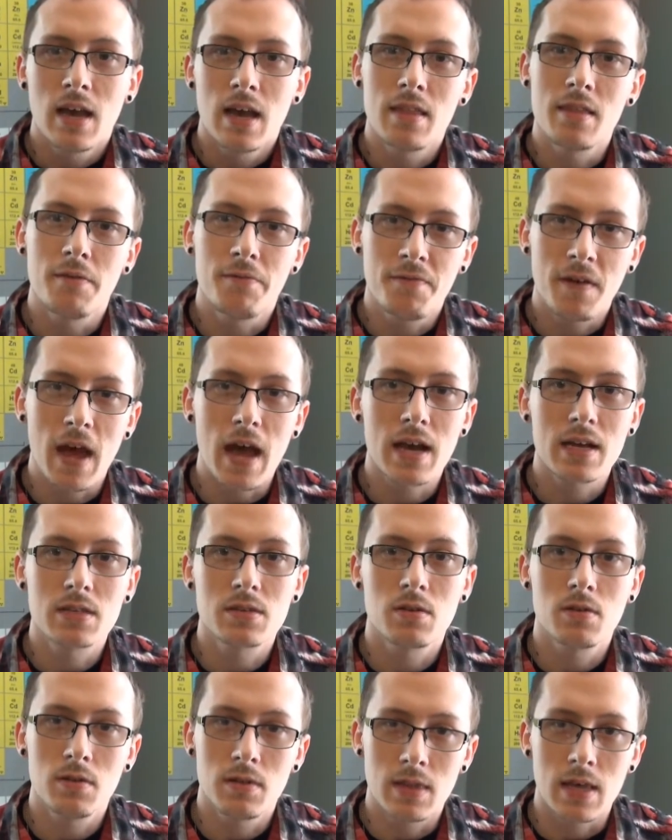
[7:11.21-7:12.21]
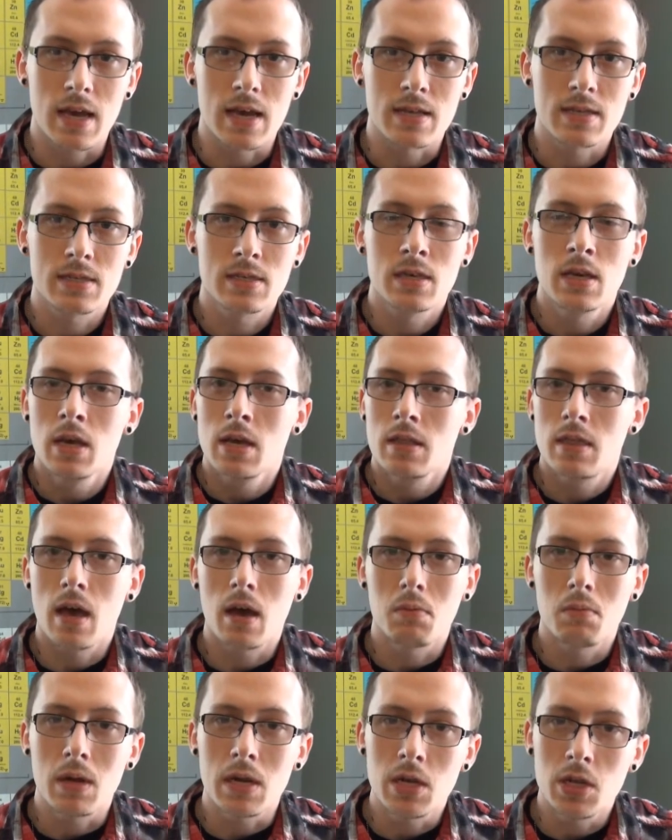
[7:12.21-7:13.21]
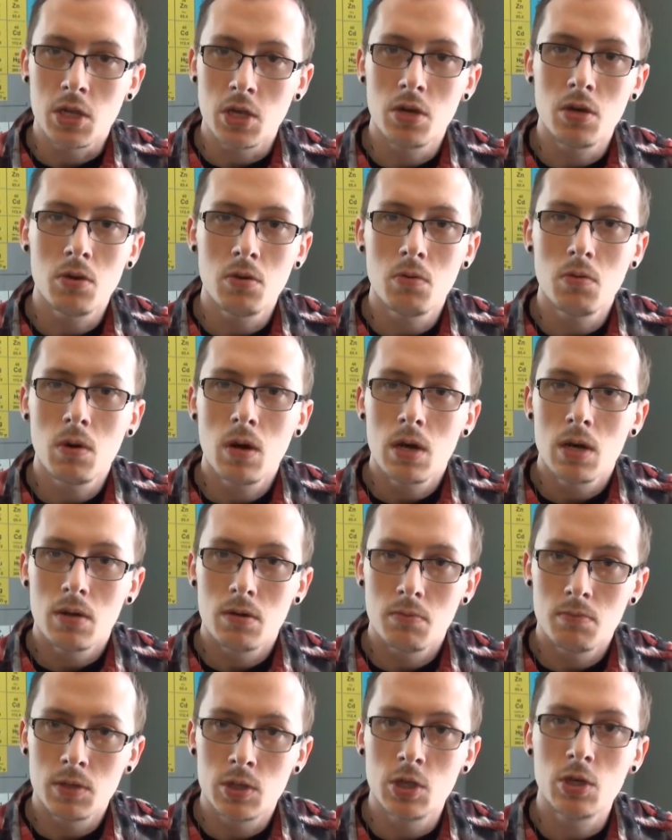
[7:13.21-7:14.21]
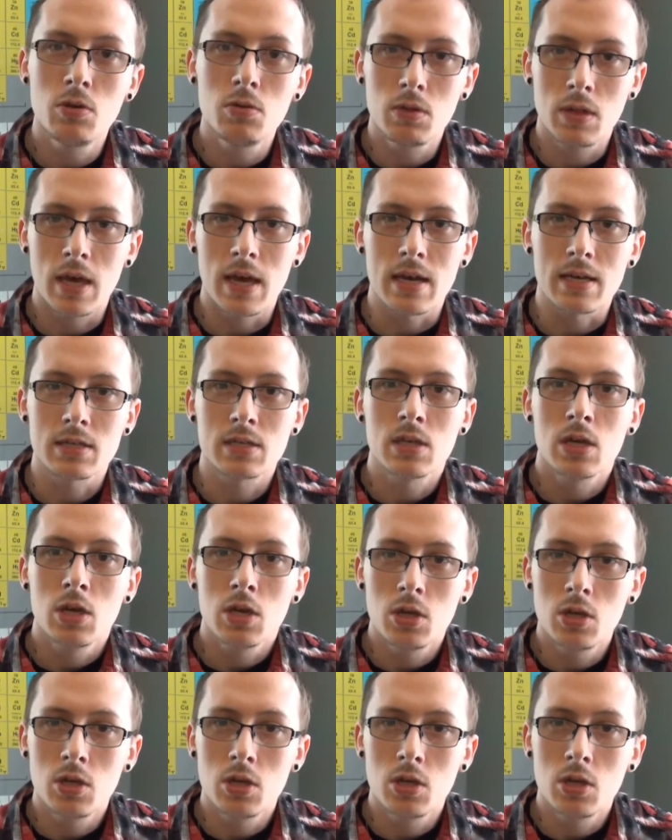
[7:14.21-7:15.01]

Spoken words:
And the facts are this, that when you do this,